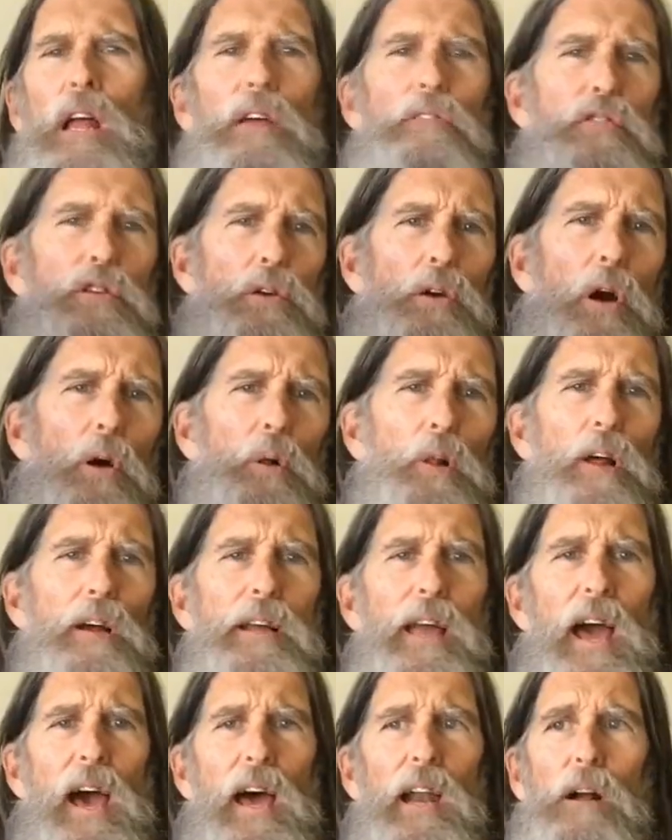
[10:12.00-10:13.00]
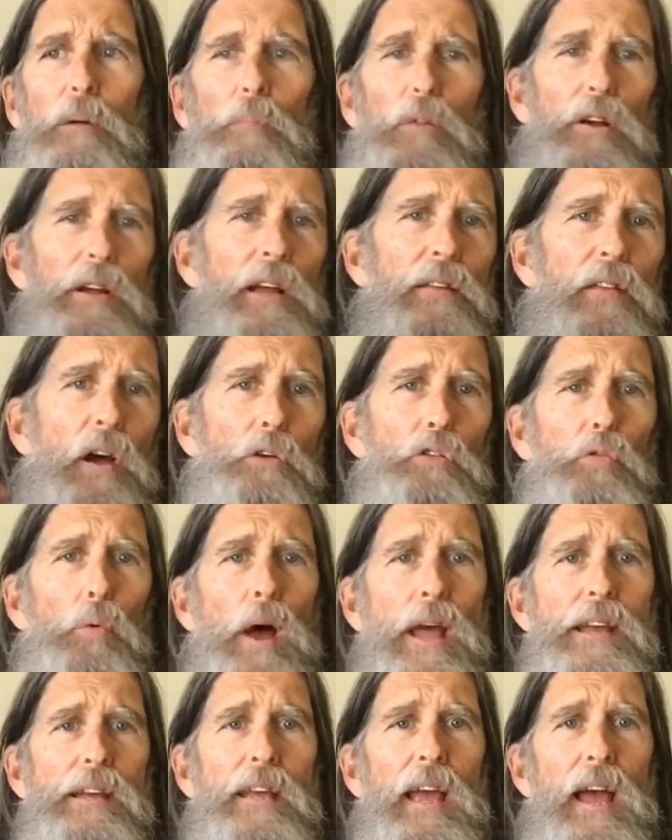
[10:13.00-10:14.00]
If you go look at them, look at those
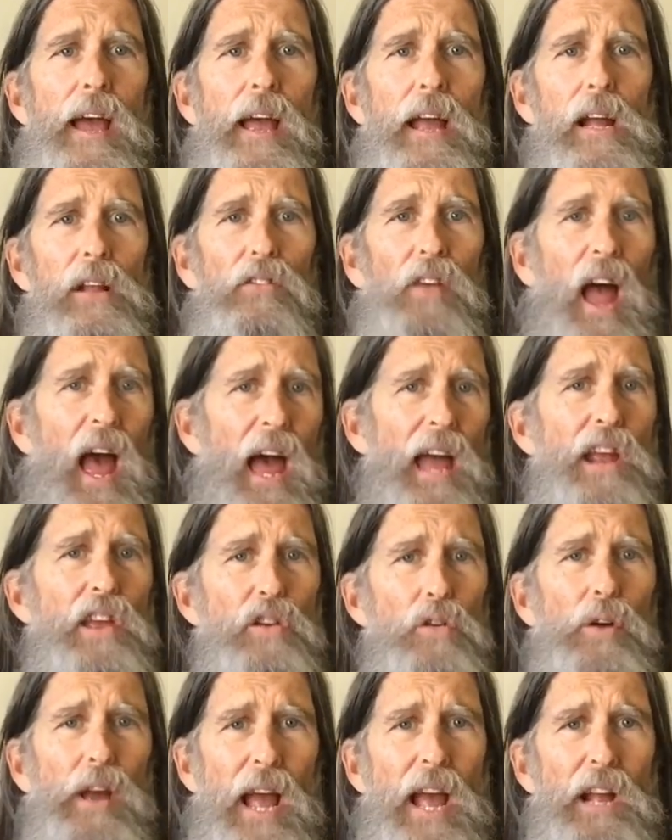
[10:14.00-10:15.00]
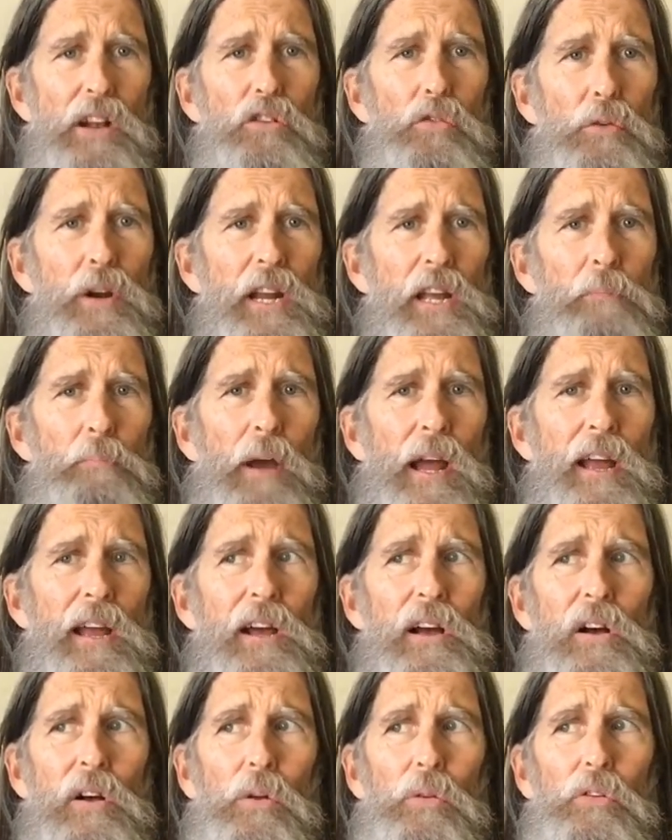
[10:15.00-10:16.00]
weight gains. How do you gain twenty
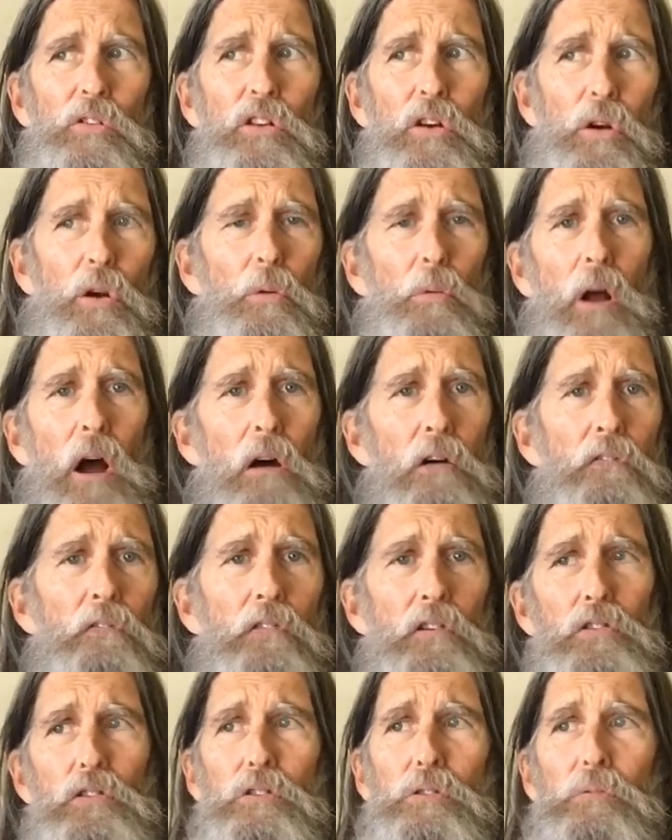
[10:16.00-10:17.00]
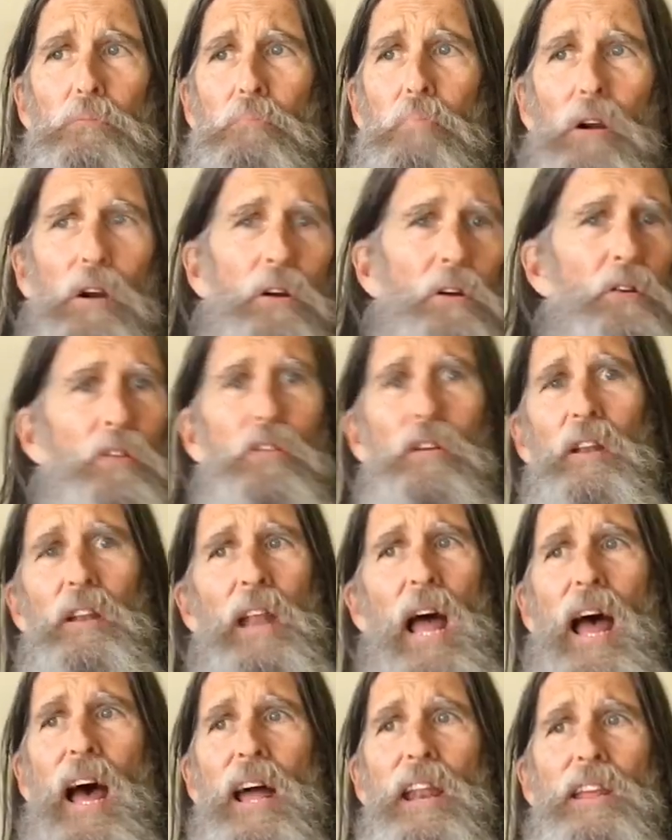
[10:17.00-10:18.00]
pounds? You're a raw food
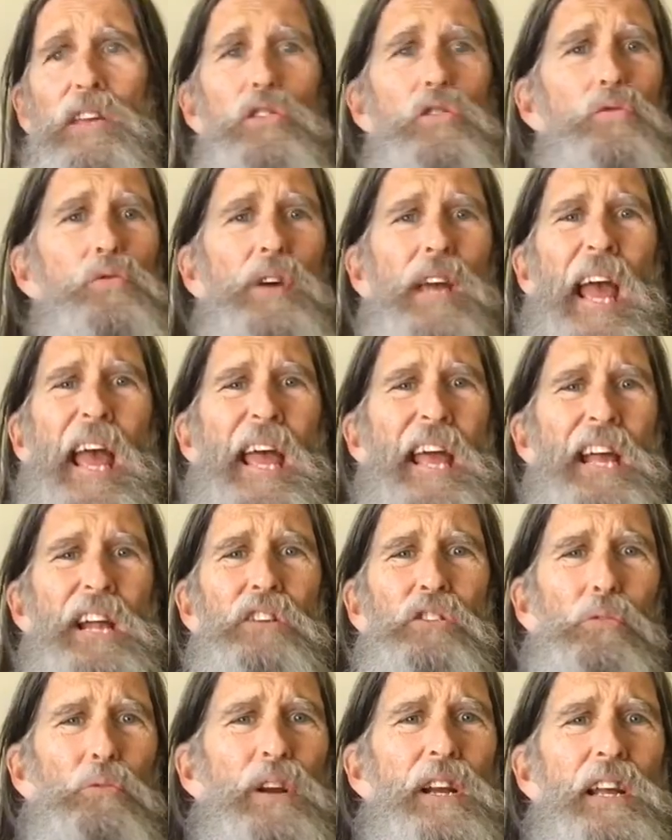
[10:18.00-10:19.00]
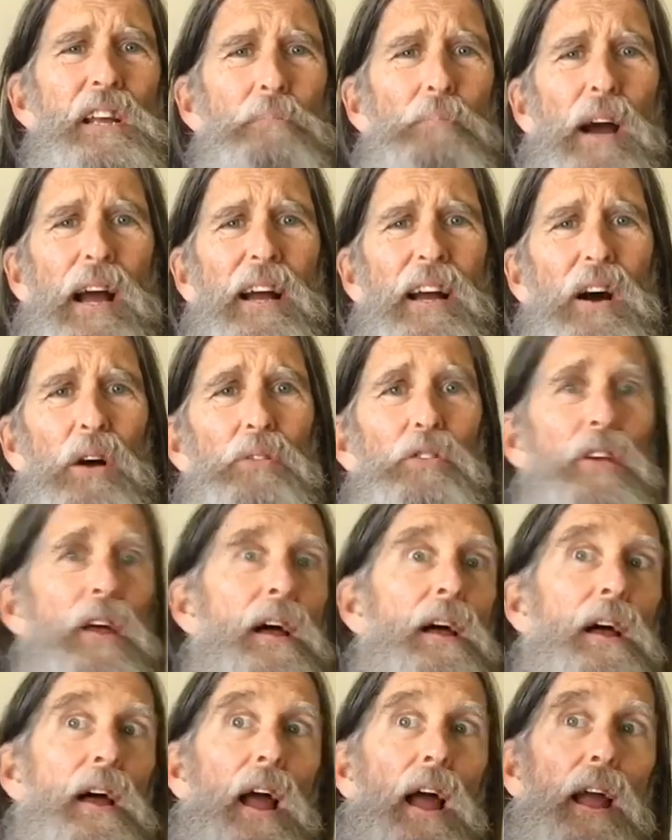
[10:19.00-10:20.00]
person. How do you gain twenty pounds?
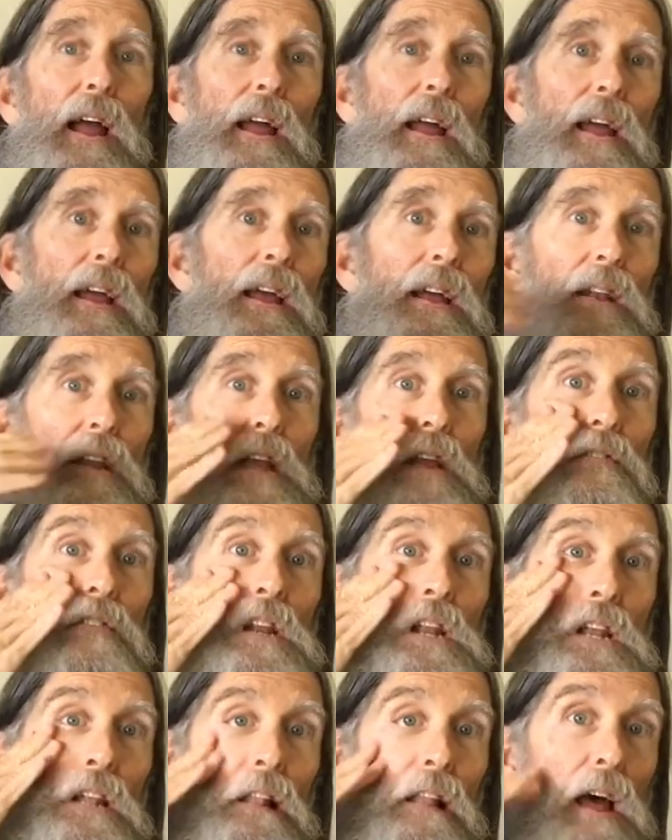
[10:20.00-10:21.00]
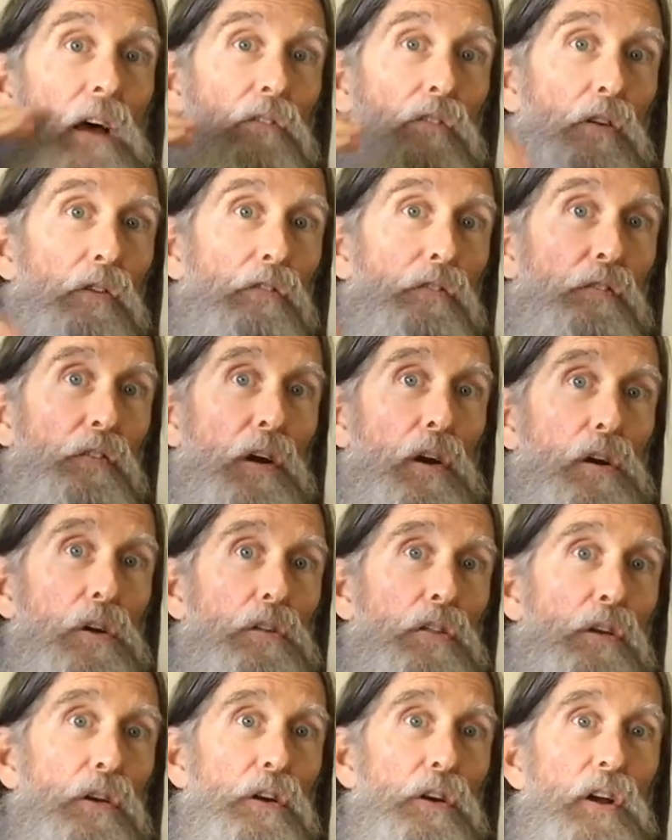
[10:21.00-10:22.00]
And even a level
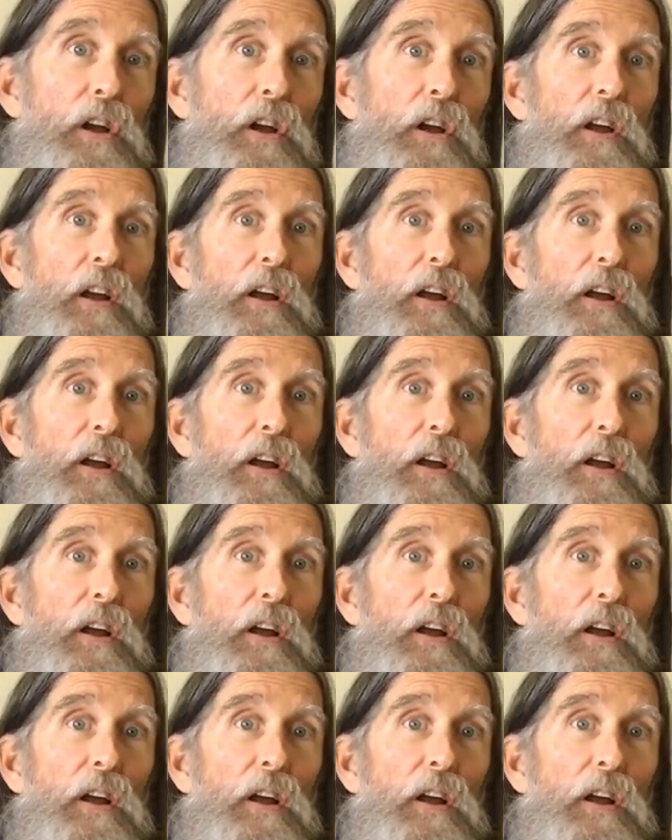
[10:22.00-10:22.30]
further,